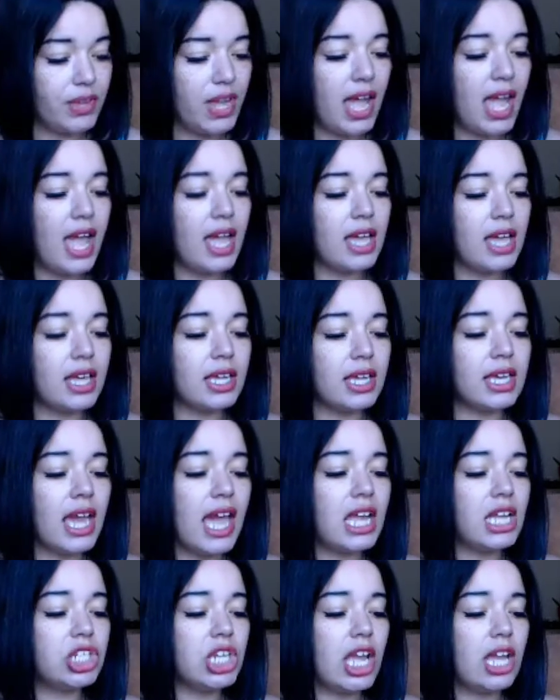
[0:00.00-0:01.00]

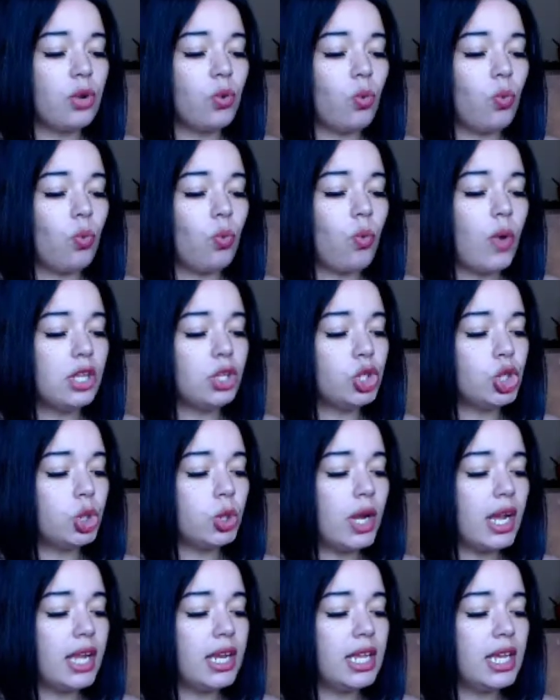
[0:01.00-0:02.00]
Engage in weight
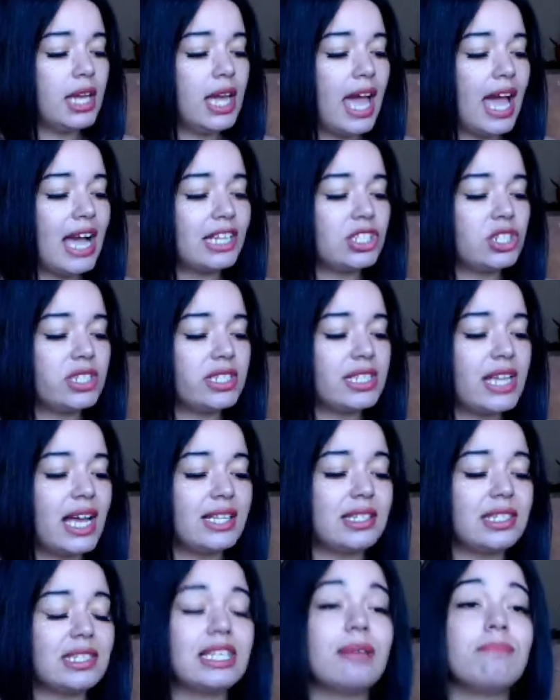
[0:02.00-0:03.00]
training
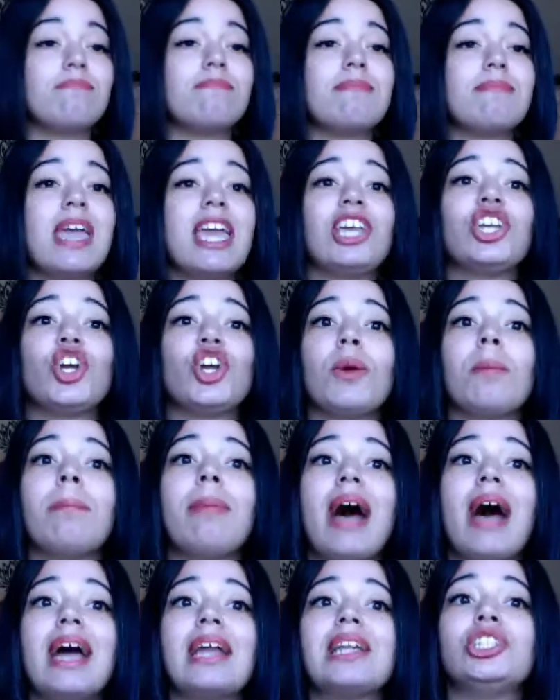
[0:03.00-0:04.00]
exercises to make your
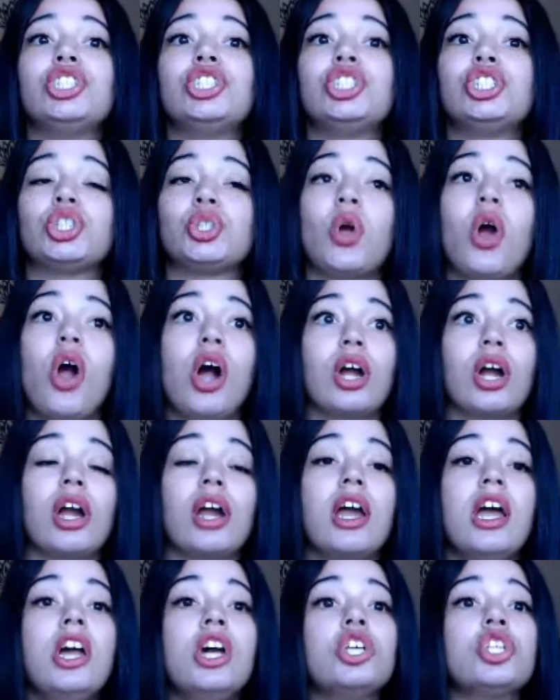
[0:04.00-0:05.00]
body
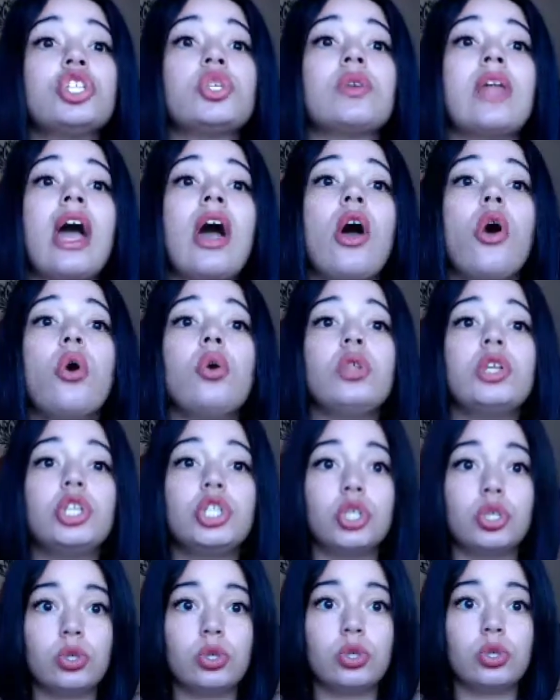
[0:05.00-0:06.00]
stronger. So not only
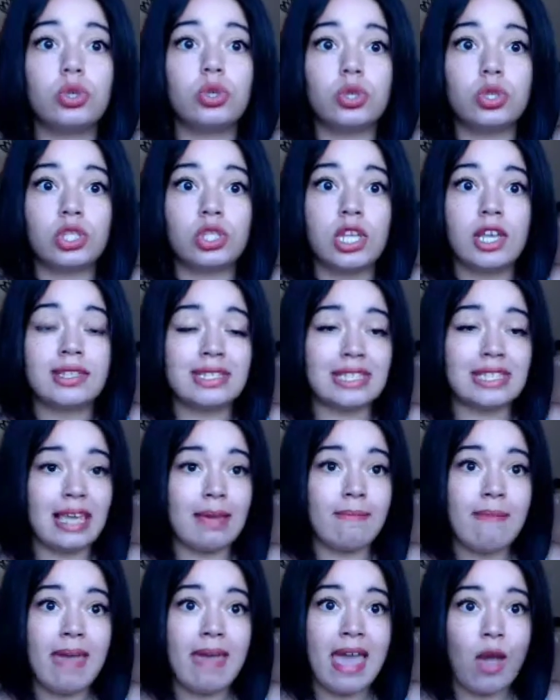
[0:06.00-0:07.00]
does
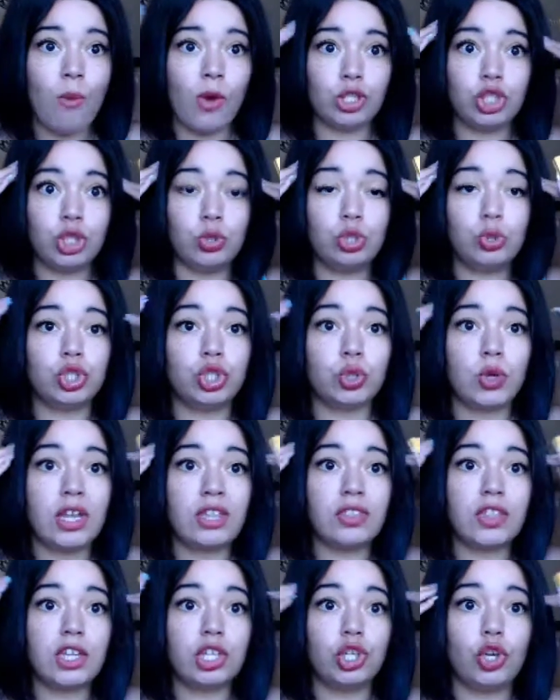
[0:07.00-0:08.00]
Scheme want you to
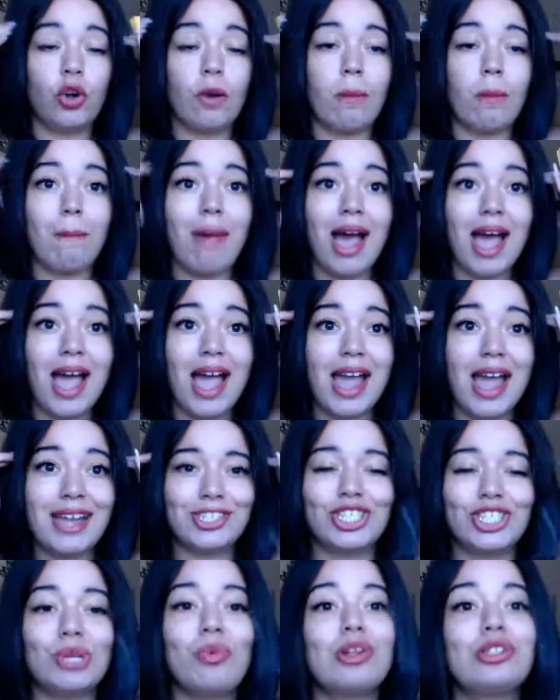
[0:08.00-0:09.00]
strengthen your mind,
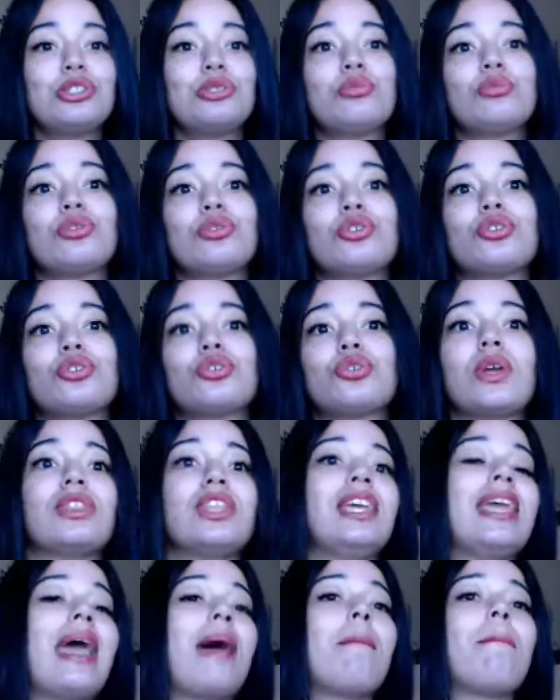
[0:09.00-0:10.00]
she wants you to
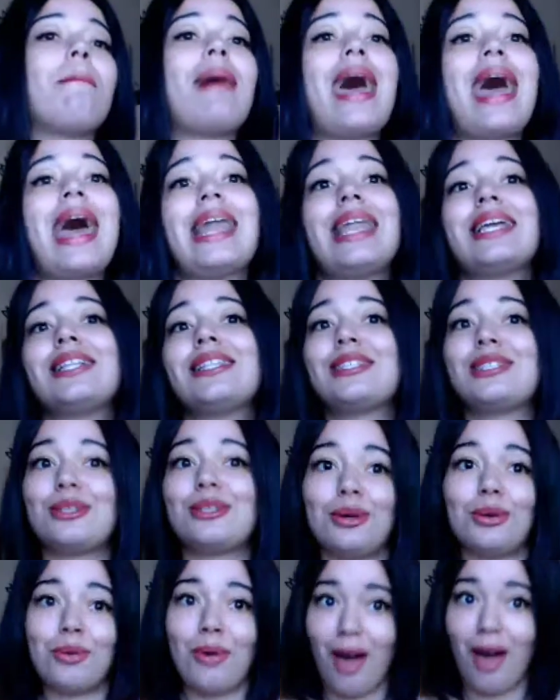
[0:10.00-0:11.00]
strengthen your body
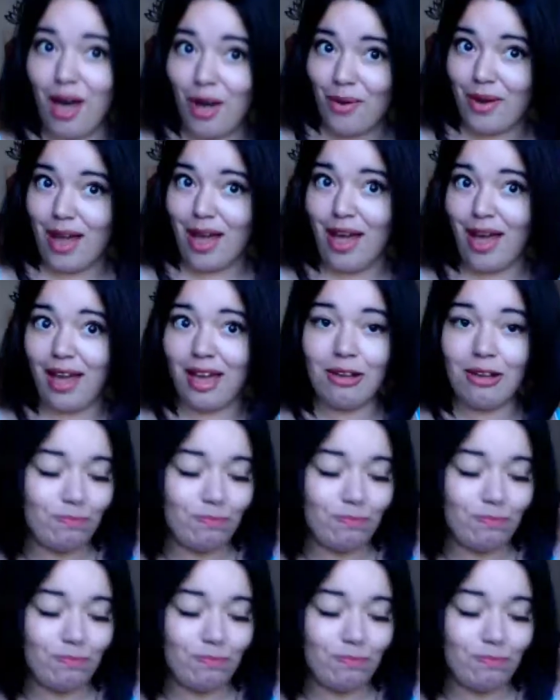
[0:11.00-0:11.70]
too. Okay?